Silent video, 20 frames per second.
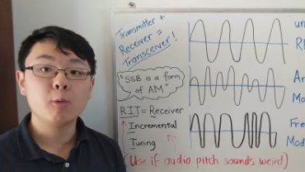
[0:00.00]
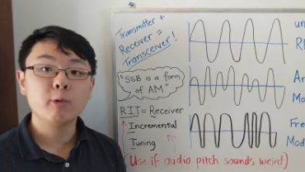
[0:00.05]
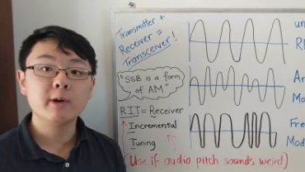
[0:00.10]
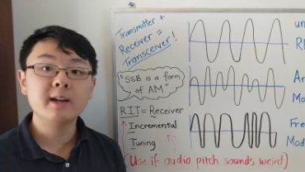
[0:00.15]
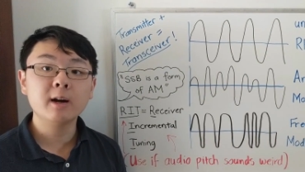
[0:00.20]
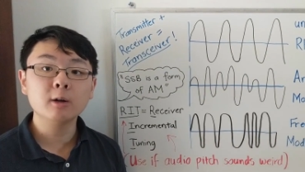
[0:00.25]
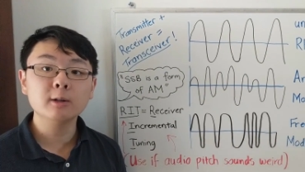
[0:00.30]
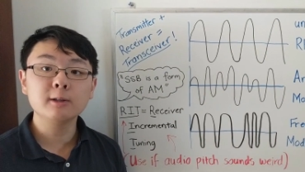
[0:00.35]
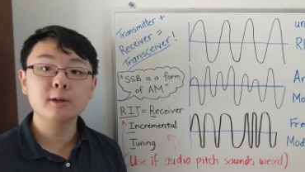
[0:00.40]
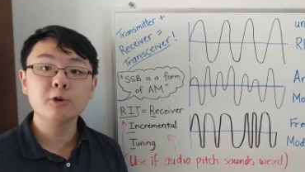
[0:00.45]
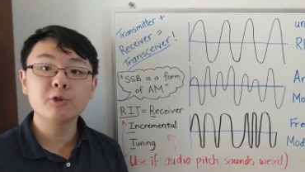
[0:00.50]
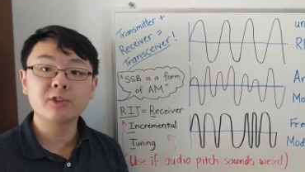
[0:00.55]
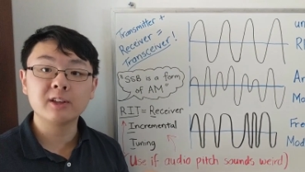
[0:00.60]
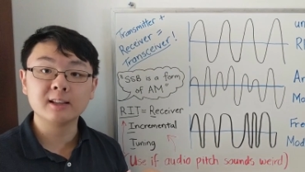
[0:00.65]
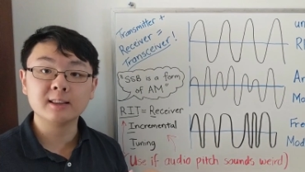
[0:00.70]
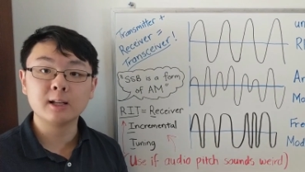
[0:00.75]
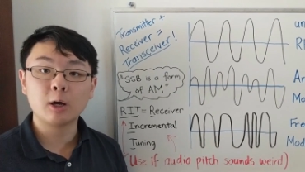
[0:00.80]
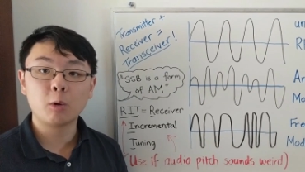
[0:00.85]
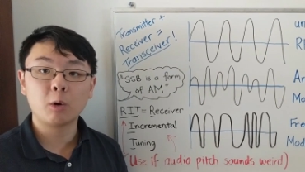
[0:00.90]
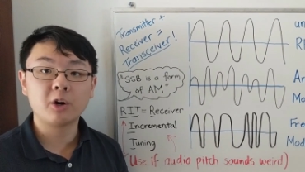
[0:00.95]
we don't use
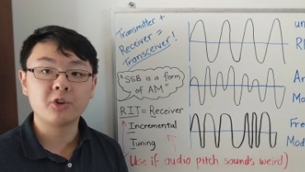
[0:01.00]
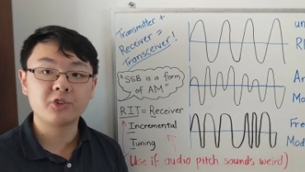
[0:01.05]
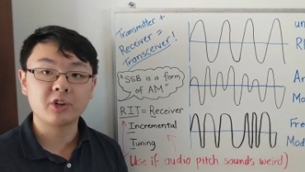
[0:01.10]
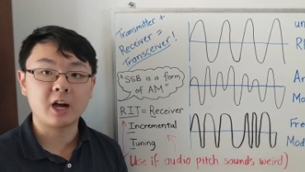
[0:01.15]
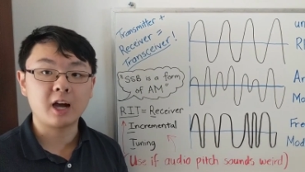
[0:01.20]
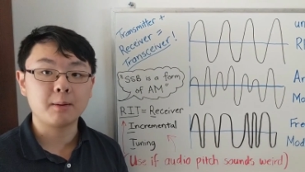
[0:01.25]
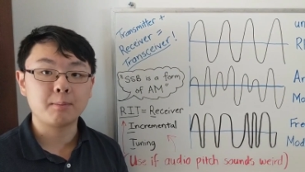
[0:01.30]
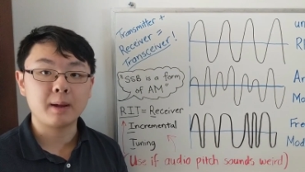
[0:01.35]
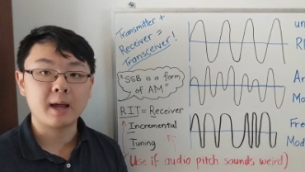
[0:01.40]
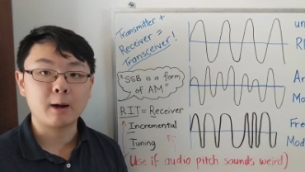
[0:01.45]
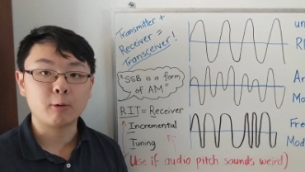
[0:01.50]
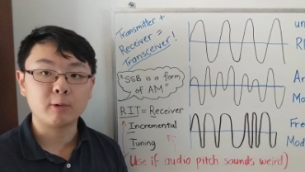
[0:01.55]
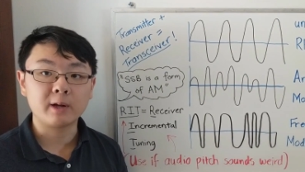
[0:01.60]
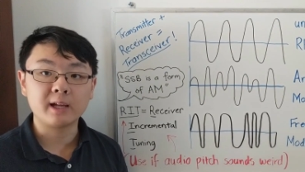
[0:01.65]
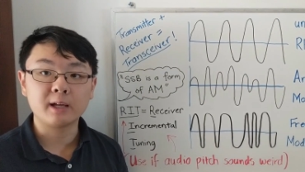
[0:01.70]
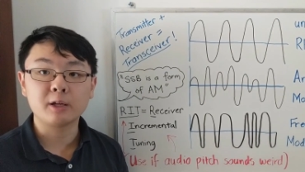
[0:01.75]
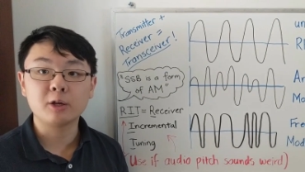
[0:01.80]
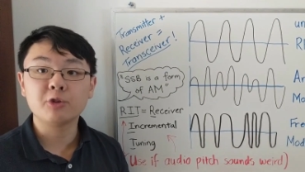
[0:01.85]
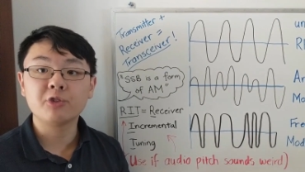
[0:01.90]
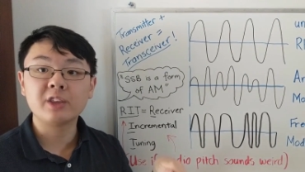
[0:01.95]
the lower sideband,
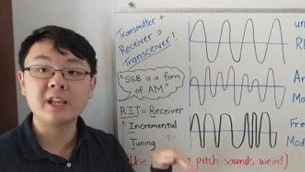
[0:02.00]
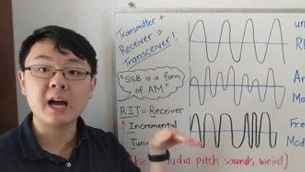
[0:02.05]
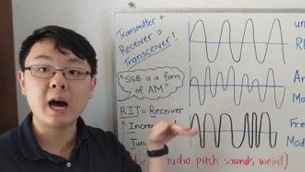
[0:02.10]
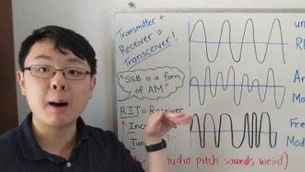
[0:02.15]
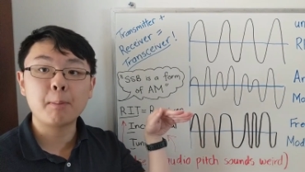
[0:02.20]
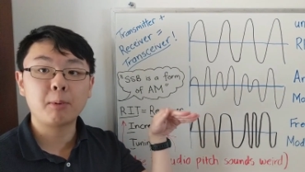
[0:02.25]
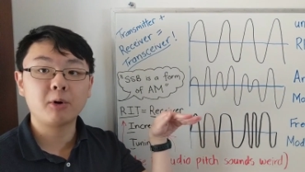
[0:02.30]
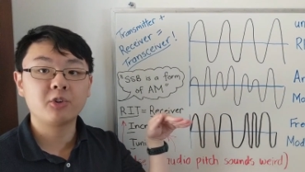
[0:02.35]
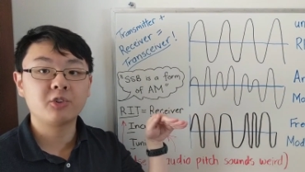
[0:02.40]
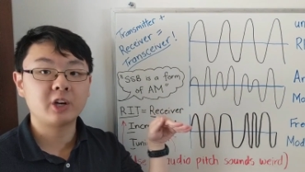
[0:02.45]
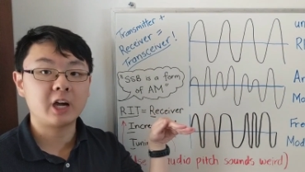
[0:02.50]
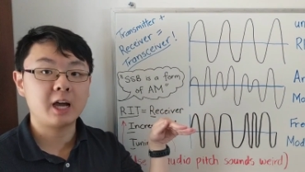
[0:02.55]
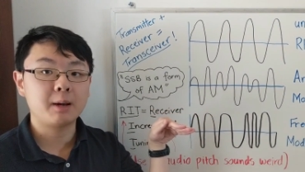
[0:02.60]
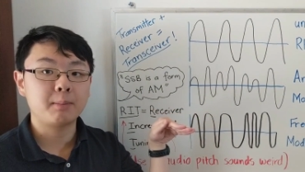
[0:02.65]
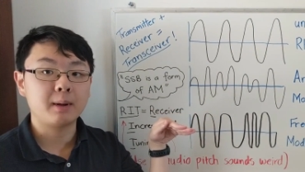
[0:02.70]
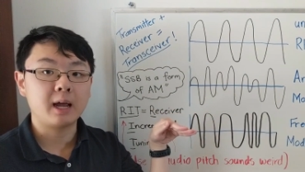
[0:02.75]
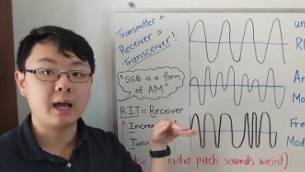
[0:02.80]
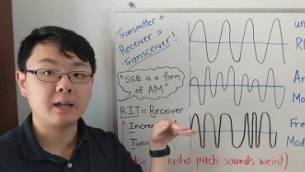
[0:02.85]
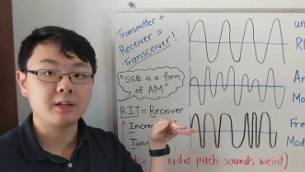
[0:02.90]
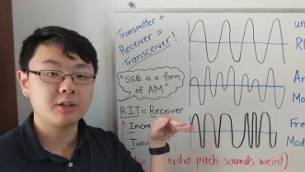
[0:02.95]
we use the upper
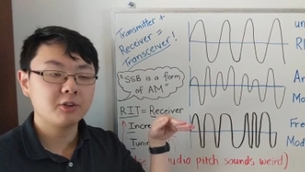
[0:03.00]
sideband.